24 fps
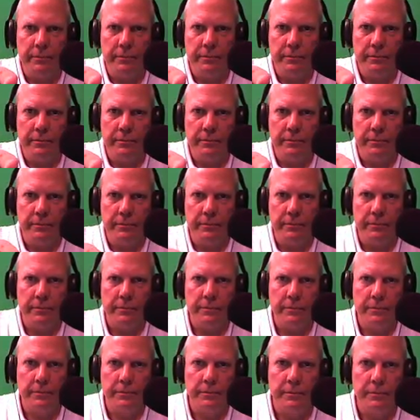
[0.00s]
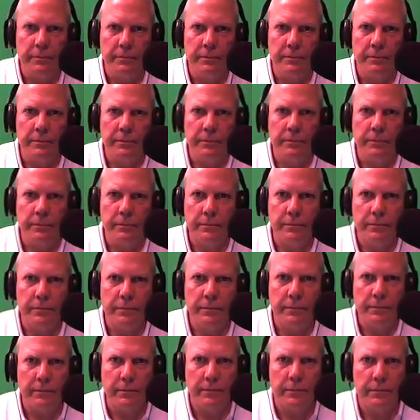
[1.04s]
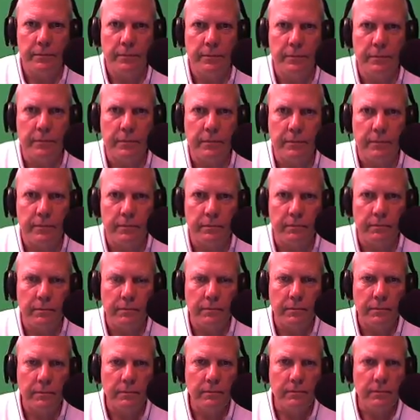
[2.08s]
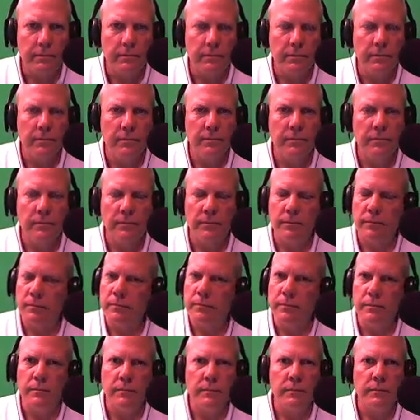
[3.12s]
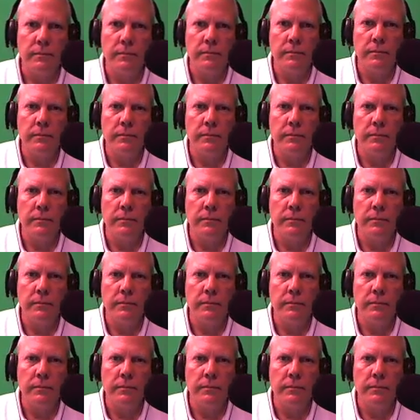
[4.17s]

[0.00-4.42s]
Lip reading: No one is speaking in this clip.